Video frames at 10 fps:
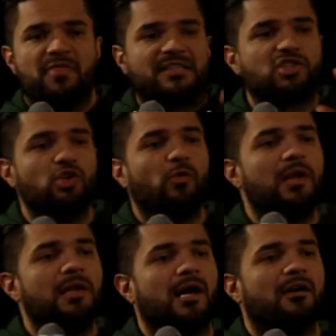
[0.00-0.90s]
That you would
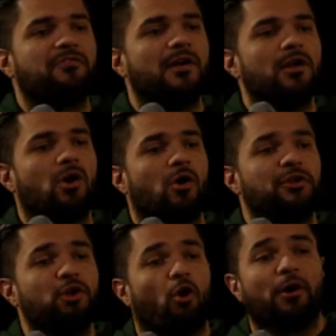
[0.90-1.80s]
love the Lord
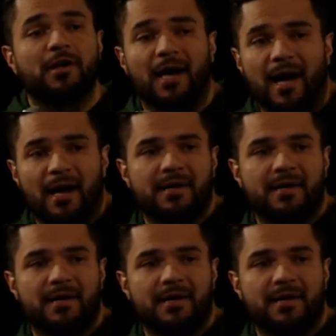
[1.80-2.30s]
your God.